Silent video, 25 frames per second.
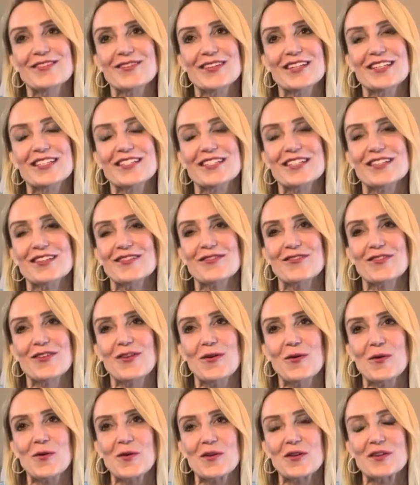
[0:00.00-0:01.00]
region, of
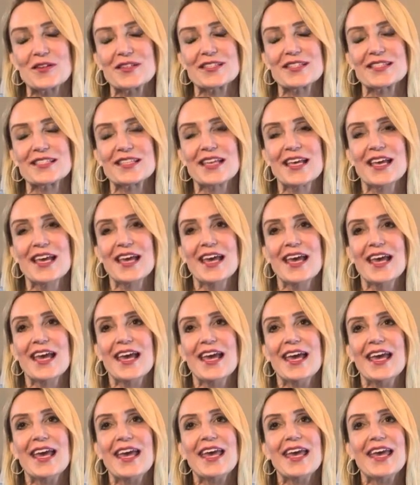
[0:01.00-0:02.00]
course,
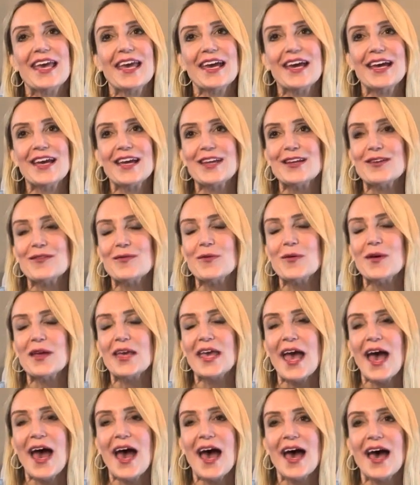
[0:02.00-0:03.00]
and we
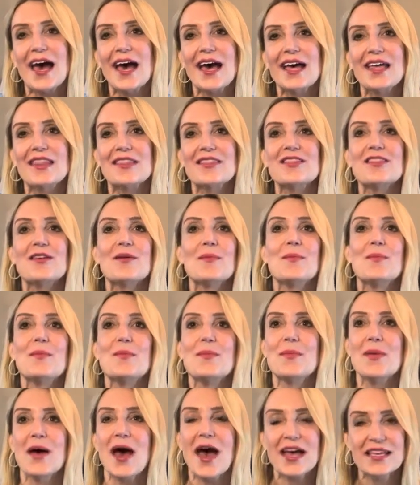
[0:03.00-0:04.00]
had the
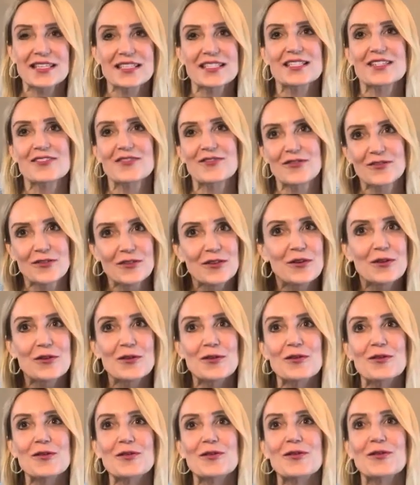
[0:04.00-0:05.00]
best
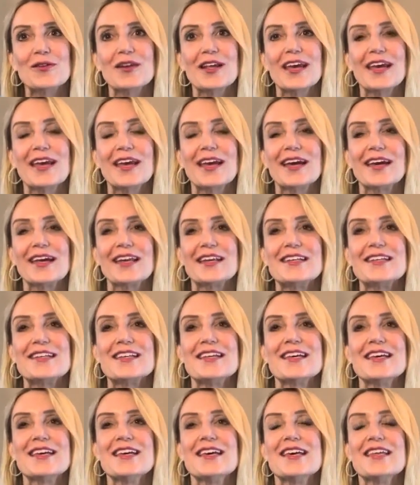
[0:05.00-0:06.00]
food
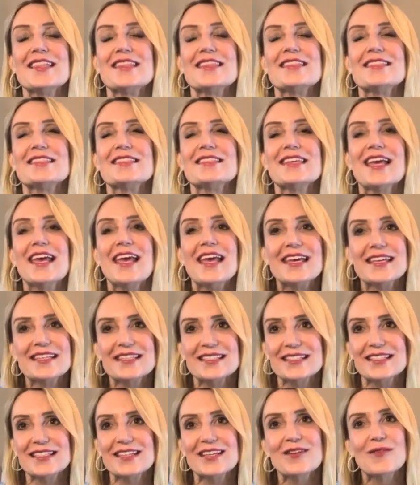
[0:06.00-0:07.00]
and
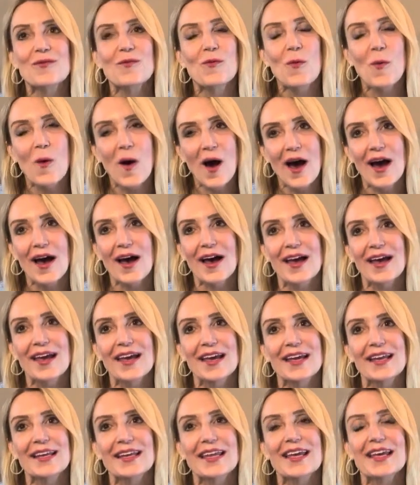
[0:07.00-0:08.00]
tasty
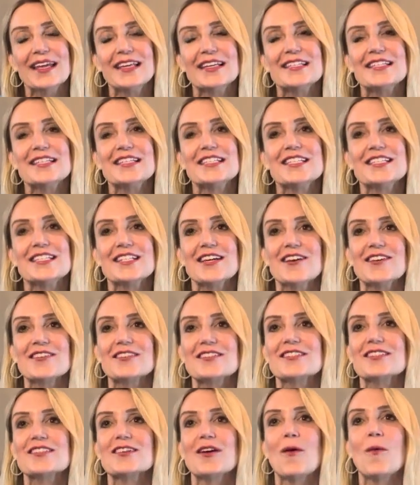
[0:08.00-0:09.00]
wine and
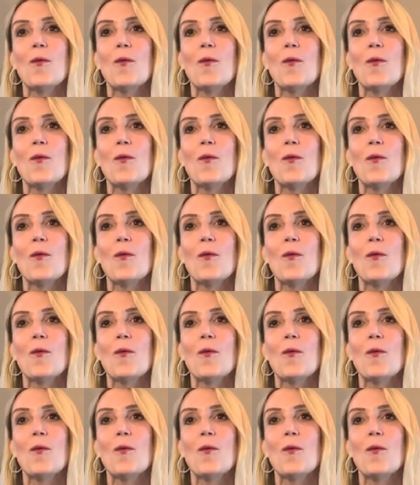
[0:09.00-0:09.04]
just a